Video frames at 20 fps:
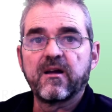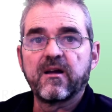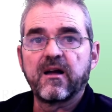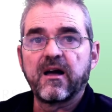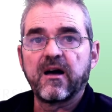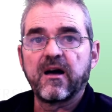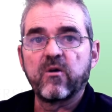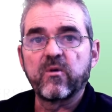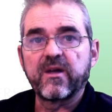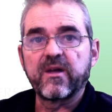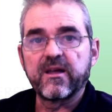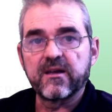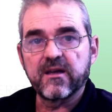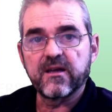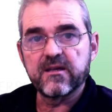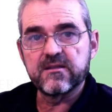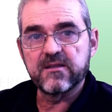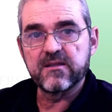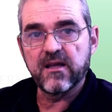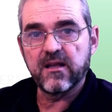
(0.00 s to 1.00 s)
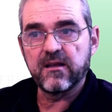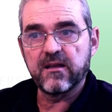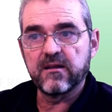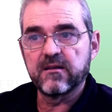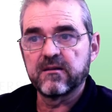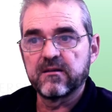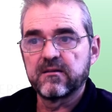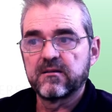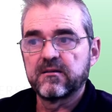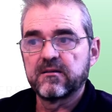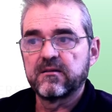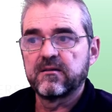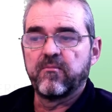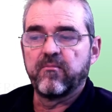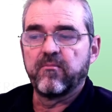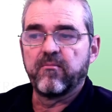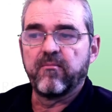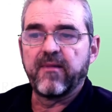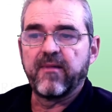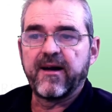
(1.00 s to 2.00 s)
how can I tell
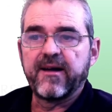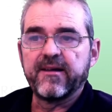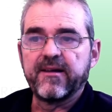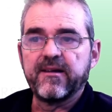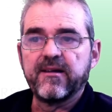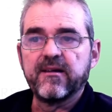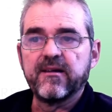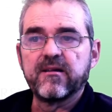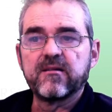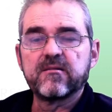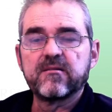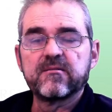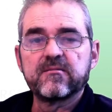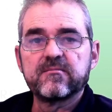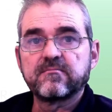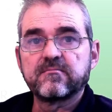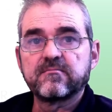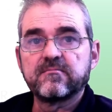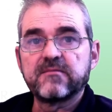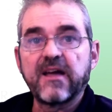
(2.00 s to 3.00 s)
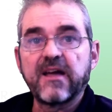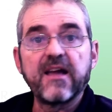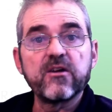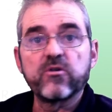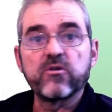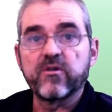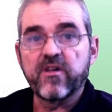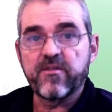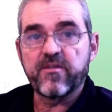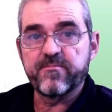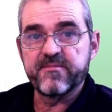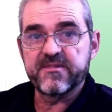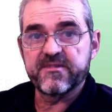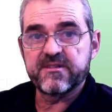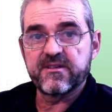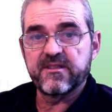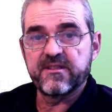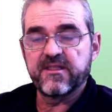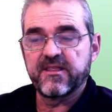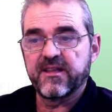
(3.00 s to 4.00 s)
my
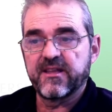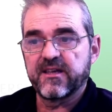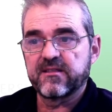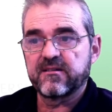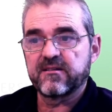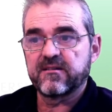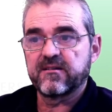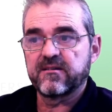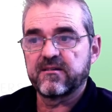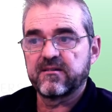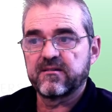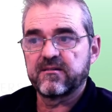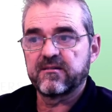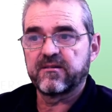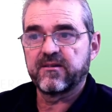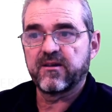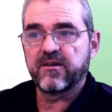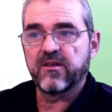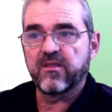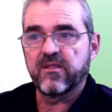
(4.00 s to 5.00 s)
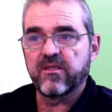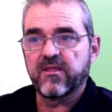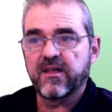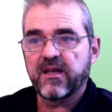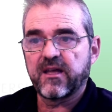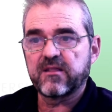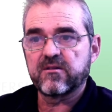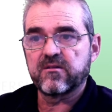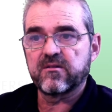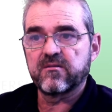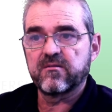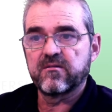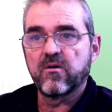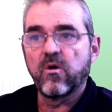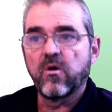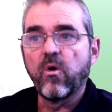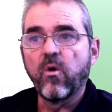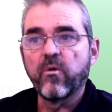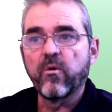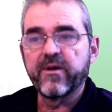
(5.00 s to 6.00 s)
algorithms that that
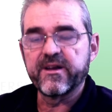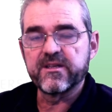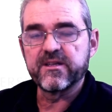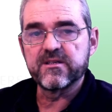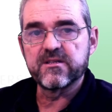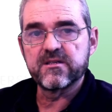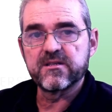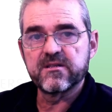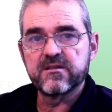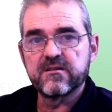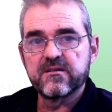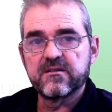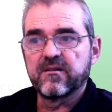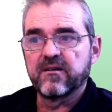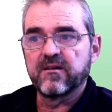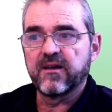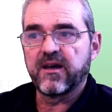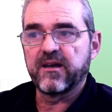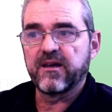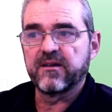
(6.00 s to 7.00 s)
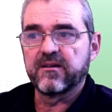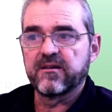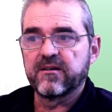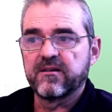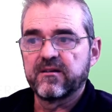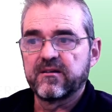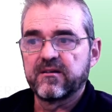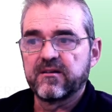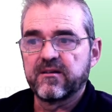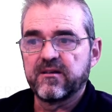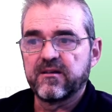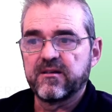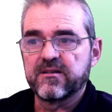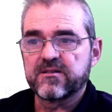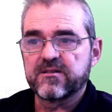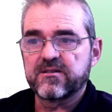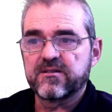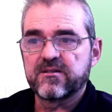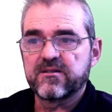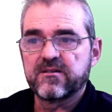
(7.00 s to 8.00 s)
orange line
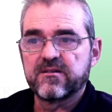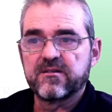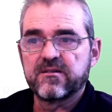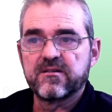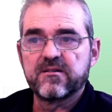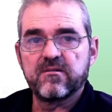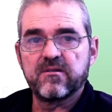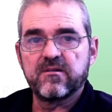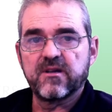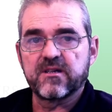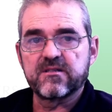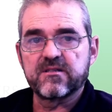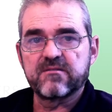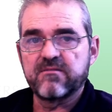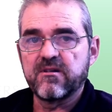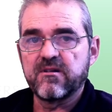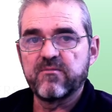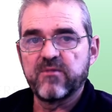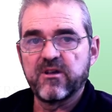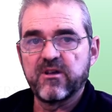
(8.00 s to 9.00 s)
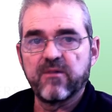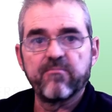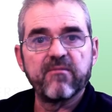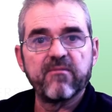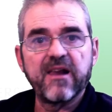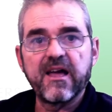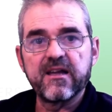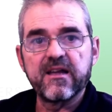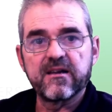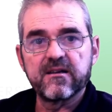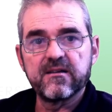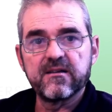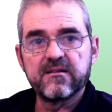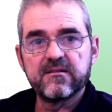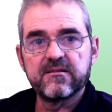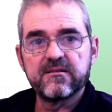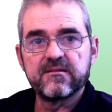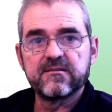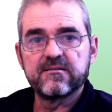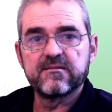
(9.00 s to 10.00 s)
is extremely unlikely
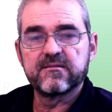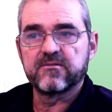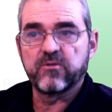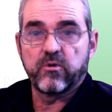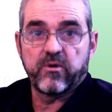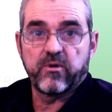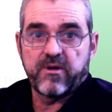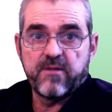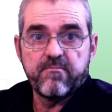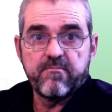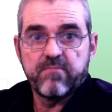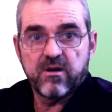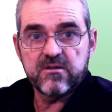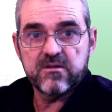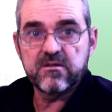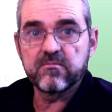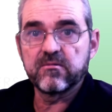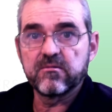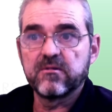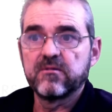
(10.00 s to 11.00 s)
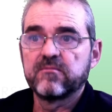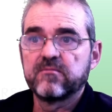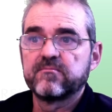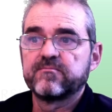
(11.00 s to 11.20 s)
or impossible?